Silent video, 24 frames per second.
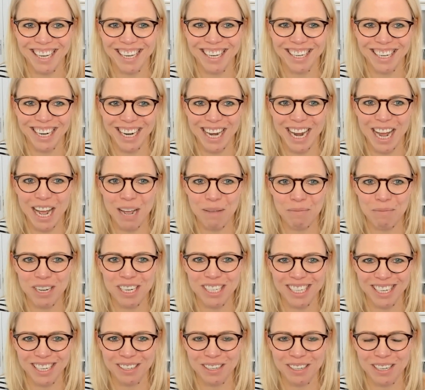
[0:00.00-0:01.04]
climate,
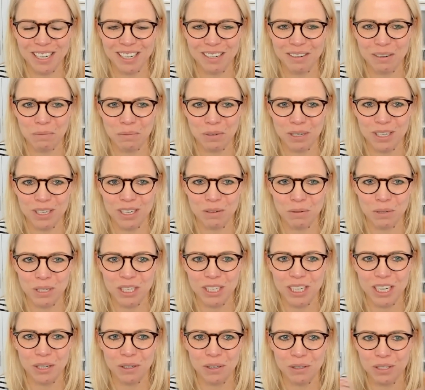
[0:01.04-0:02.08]
and
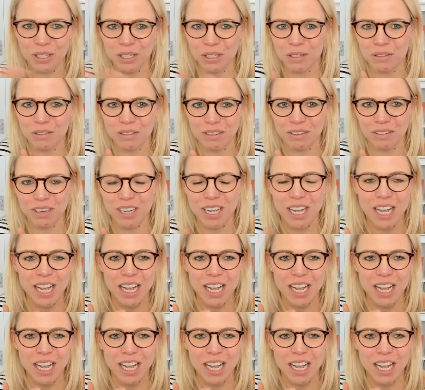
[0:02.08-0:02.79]
which goes into the